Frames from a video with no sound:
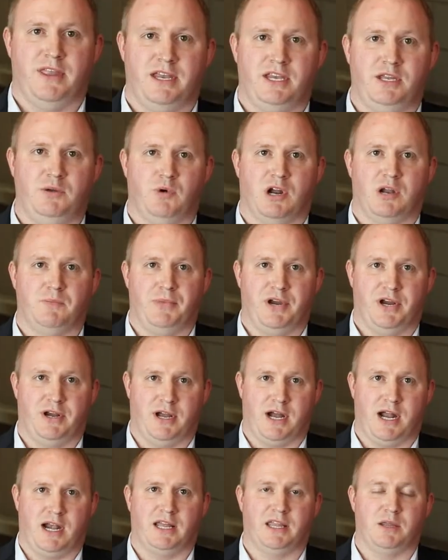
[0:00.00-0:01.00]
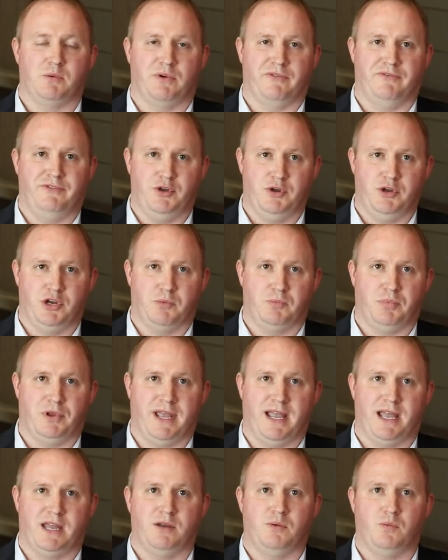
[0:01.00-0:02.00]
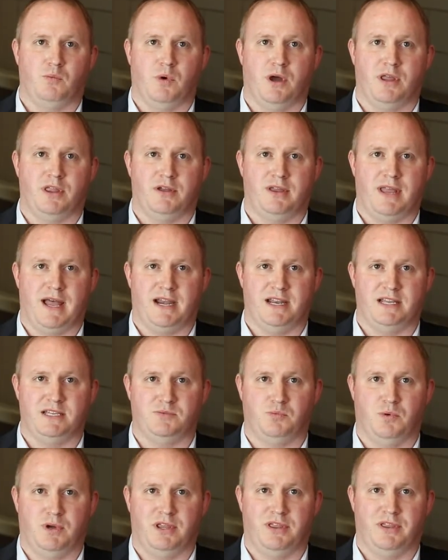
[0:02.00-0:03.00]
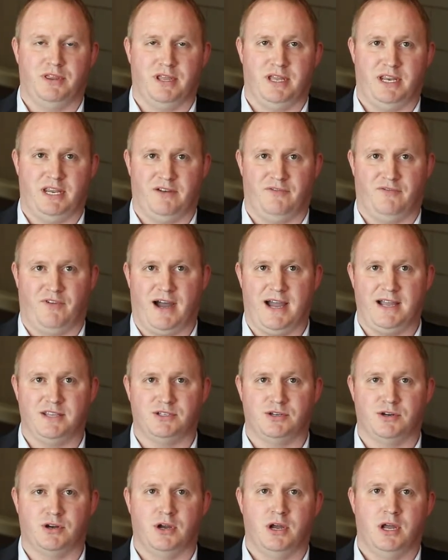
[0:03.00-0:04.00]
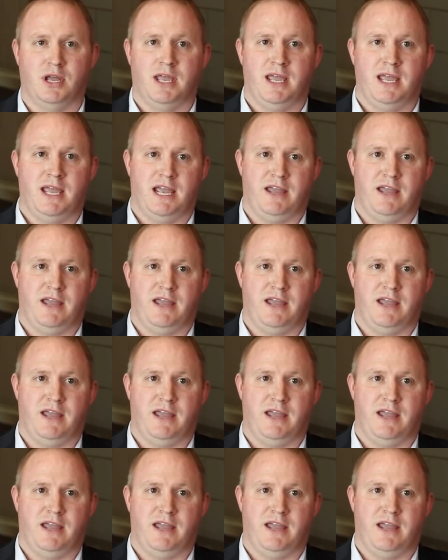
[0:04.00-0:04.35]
Then you want to periodically review your plan, whether that is with an advisor,